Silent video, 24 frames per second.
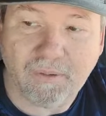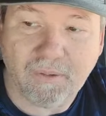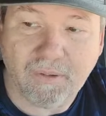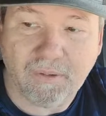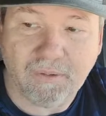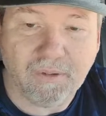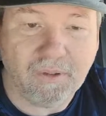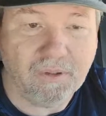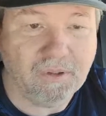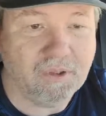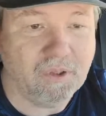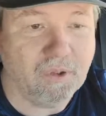
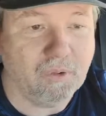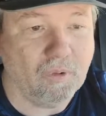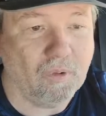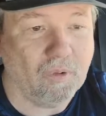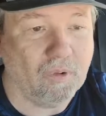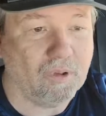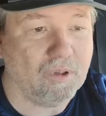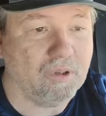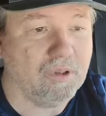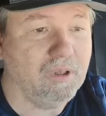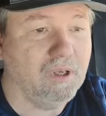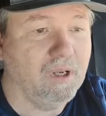on the
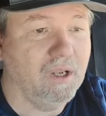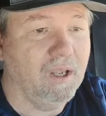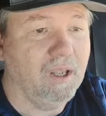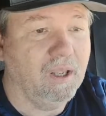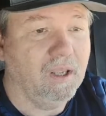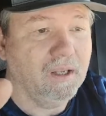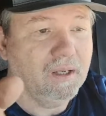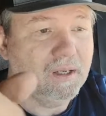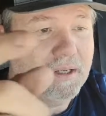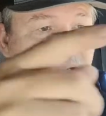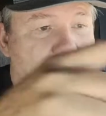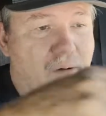door,
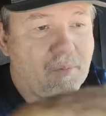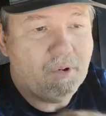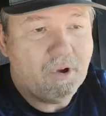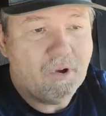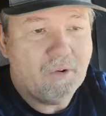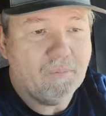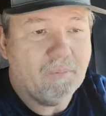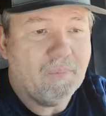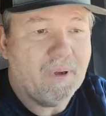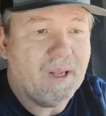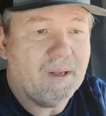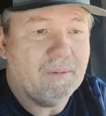come
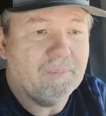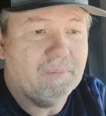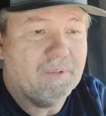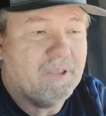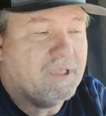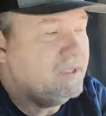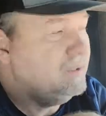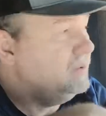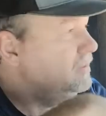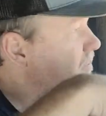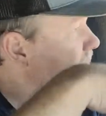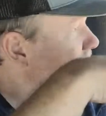up,
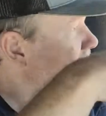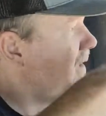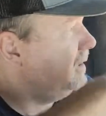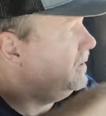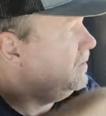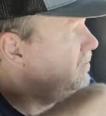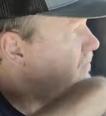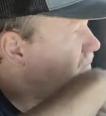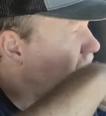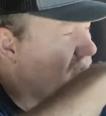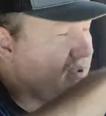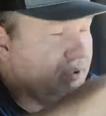bobtail, back
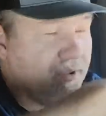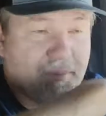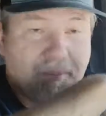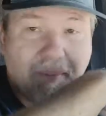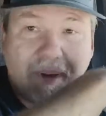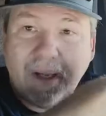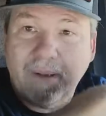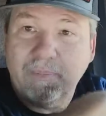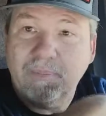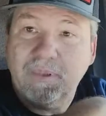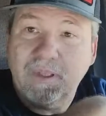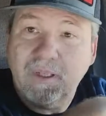over to the
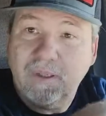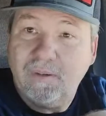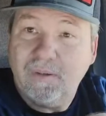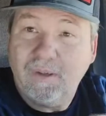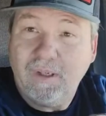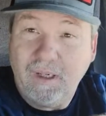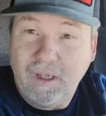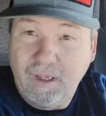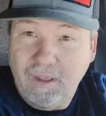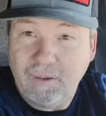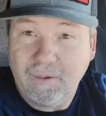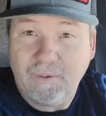bobtail
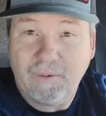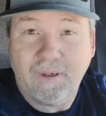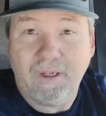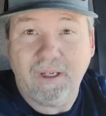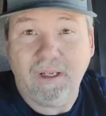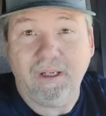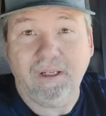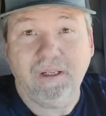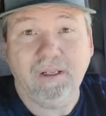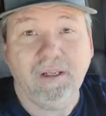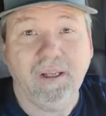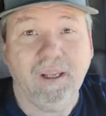
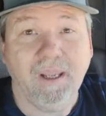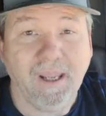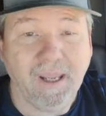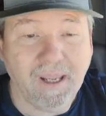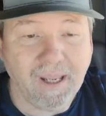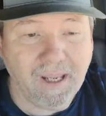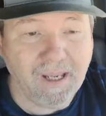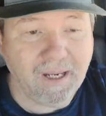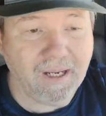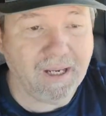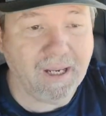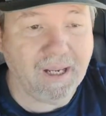area,
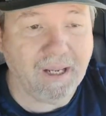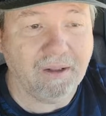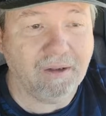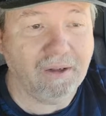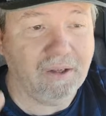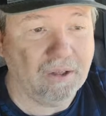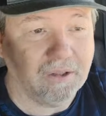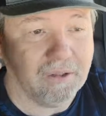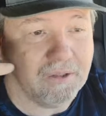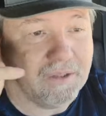hang out here